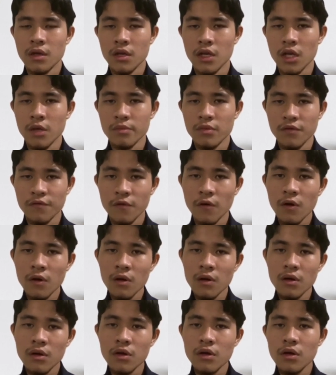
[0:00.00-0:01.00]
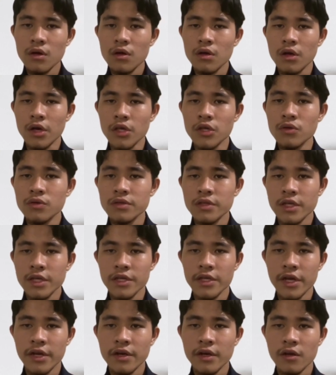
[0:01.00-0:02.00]
Number 4, use
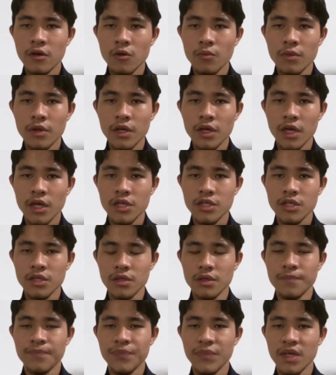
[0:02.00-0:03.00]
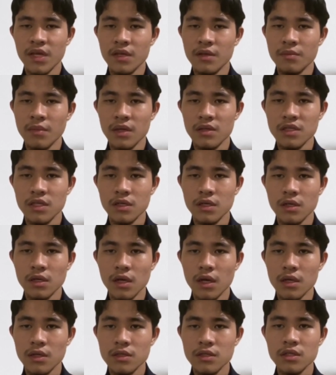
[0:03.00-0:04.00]
indirect communication. In Mexican
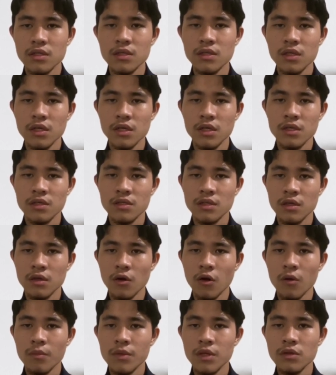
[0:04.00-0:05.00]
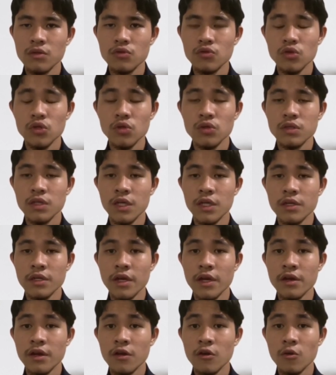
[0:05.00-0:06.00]
culture, it is common to use
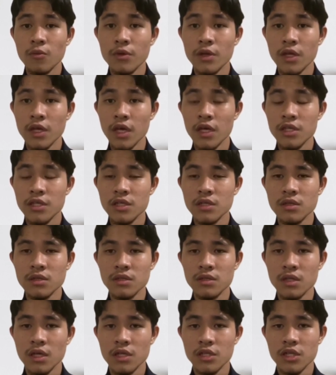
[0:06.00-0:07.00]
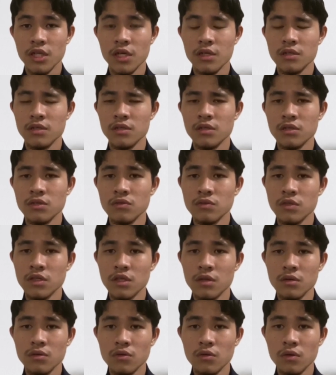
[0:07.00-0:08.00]
indirect communication, such as
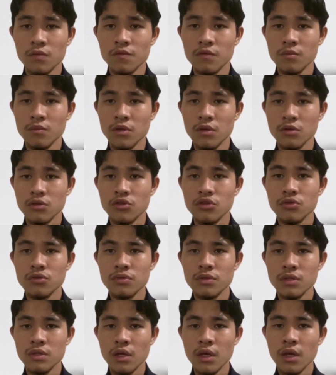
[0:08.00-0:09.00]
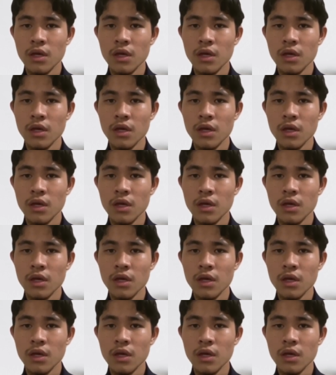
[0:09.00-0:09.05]
using nonverbal cues